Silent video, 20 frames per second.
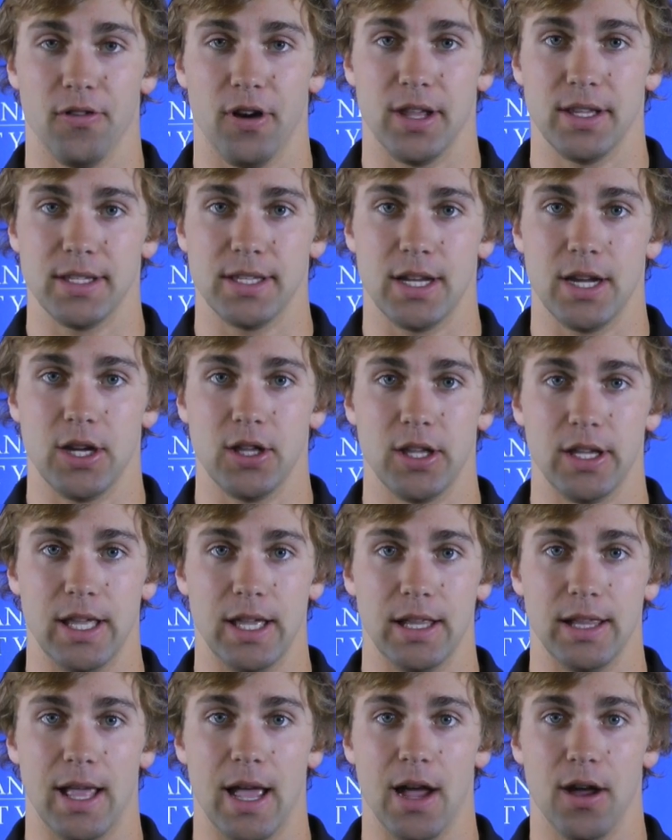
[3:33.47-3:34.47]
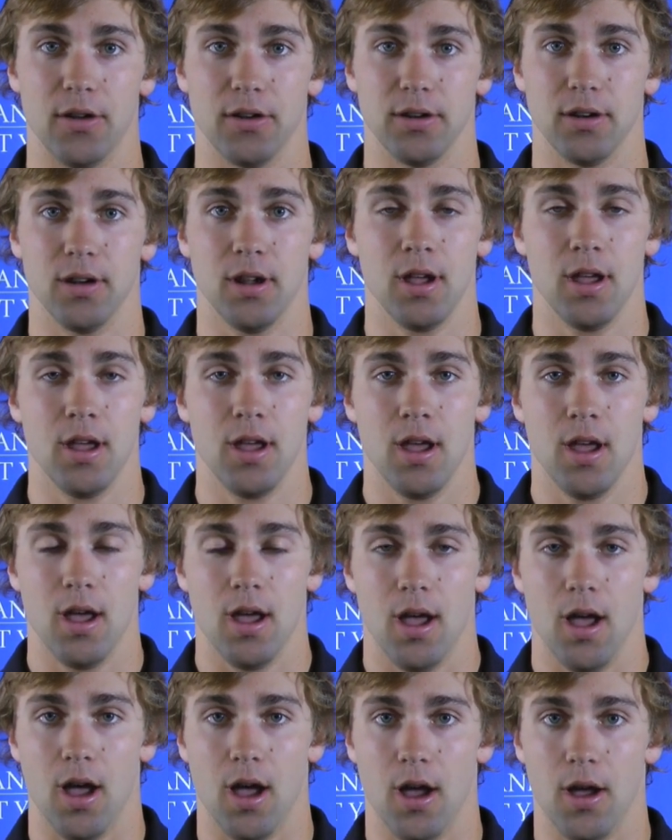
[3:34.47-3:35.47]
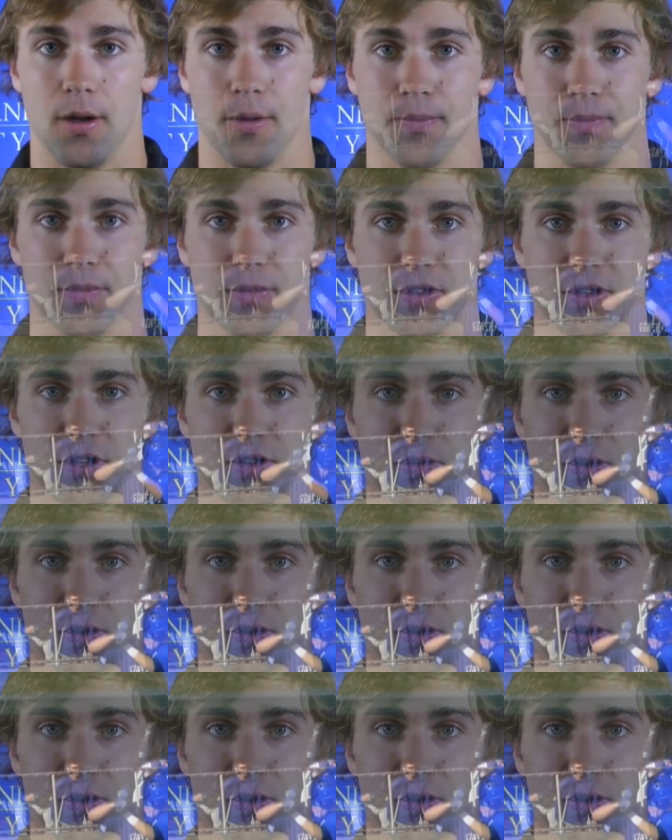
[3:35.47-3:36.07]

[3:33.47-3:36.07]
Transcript: friends there. They get loud, and it's